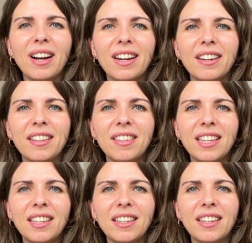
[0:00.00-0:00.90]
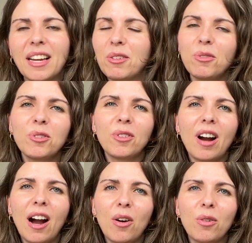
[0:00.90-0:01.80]
I don't know
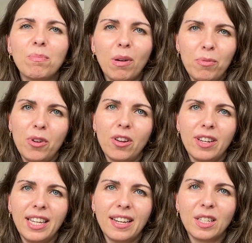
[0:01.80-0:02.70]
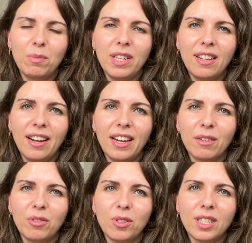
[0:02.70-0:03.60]
how popular it has been, I
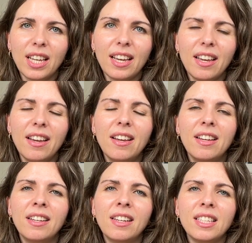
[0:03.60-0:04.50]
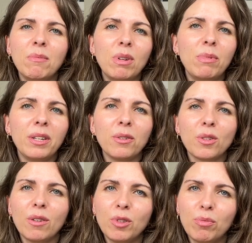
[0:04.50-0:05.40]
have to say, simply because
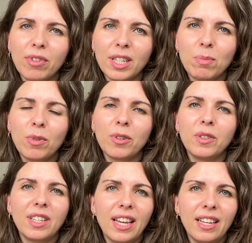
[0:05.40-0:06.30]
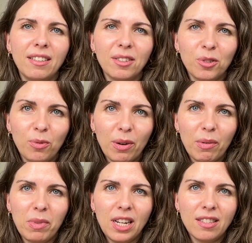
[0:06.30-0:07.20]
of the price point and the
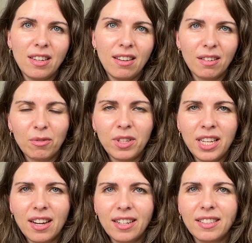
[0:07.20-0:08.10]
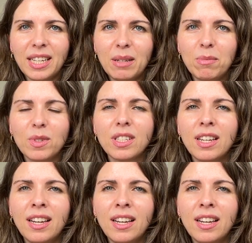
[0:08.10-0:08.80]
wearability of the items.